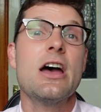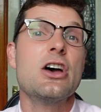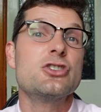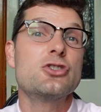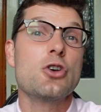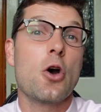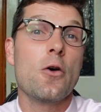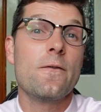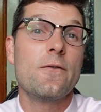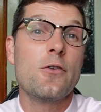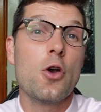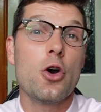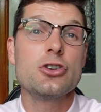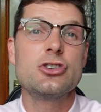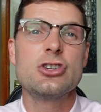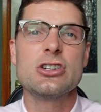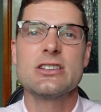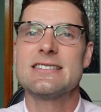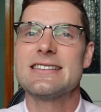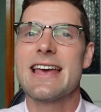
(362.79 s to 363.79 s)
So if you're
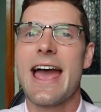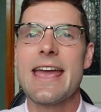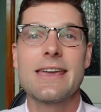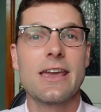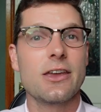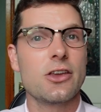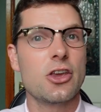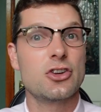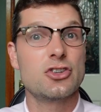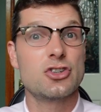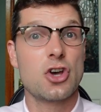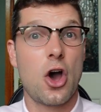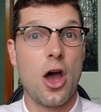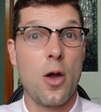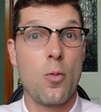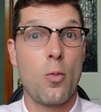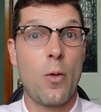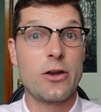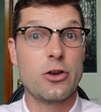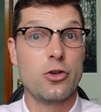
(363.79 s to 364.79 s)
just taking your
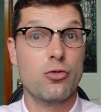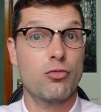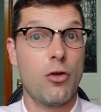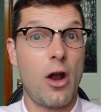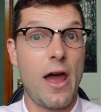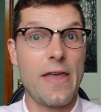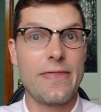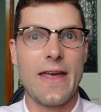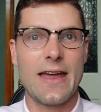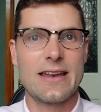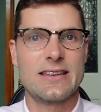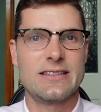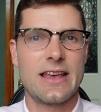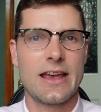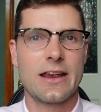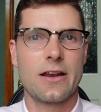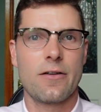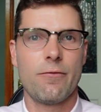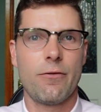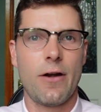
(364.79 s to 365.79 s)
time when you write that
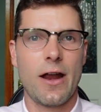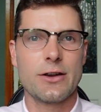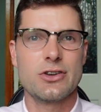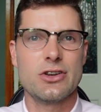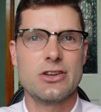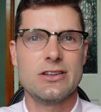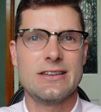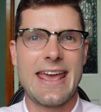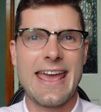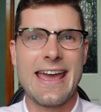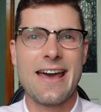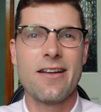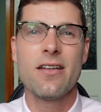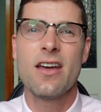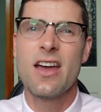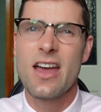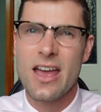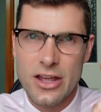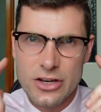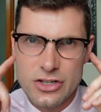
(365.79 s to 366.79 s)
second fraction down,
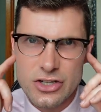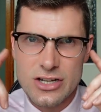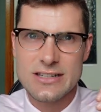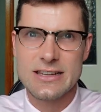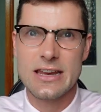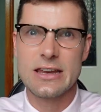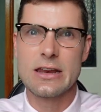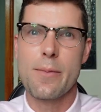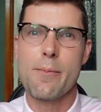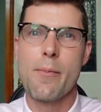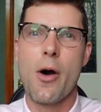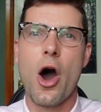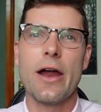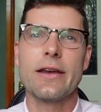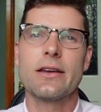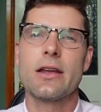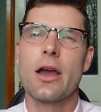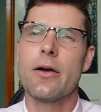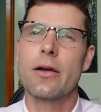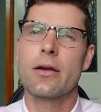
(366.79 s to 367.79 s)
just in your
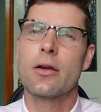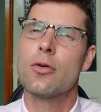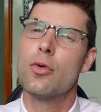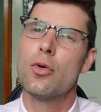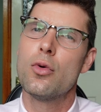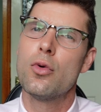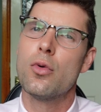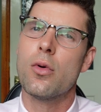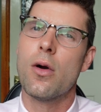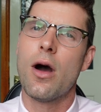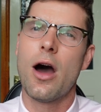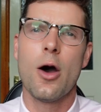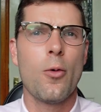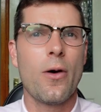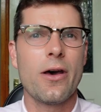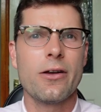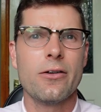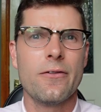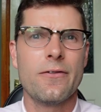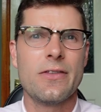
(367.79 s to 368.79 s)
mind going, ooh, I
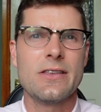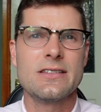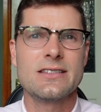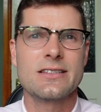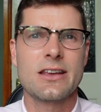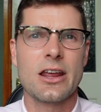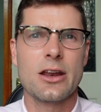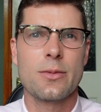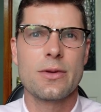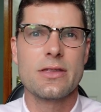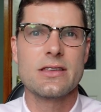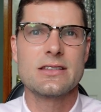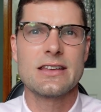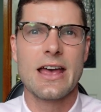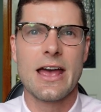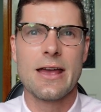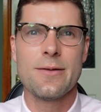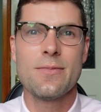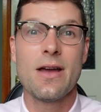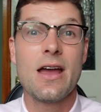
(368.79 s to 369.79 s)
wonder if this is going to be the
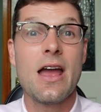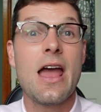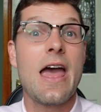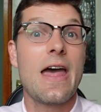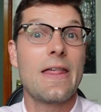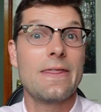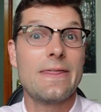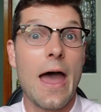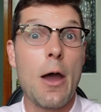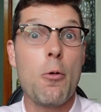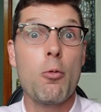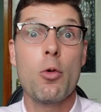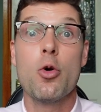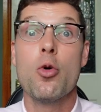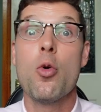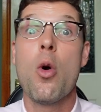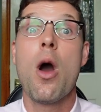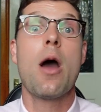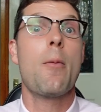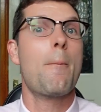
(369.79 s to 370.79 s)
same, that
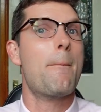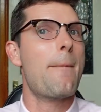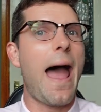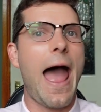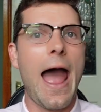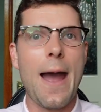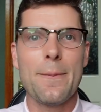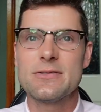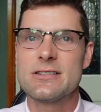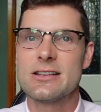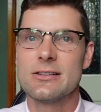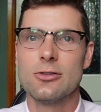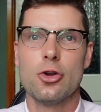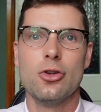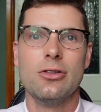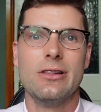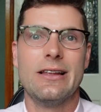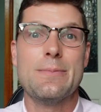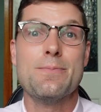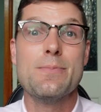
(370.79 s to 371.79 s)
will
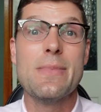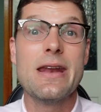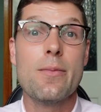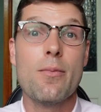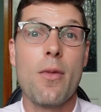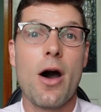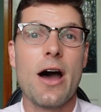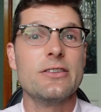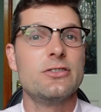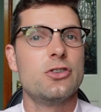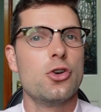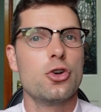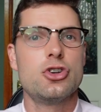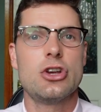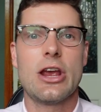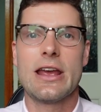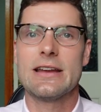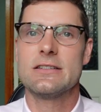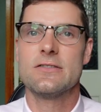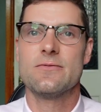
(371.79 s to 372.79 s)
absolutely minimize your
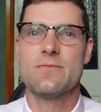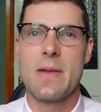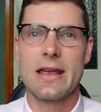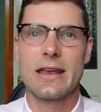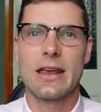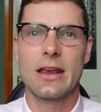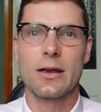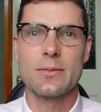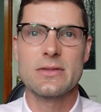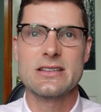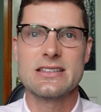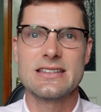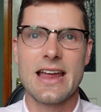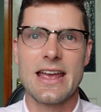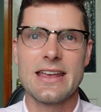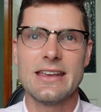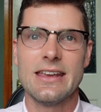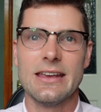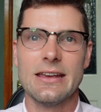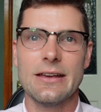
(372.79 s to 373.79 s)
chance of making a
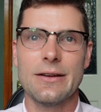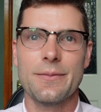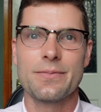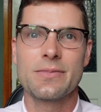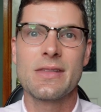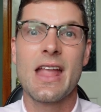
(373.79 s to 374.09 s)
mistake here.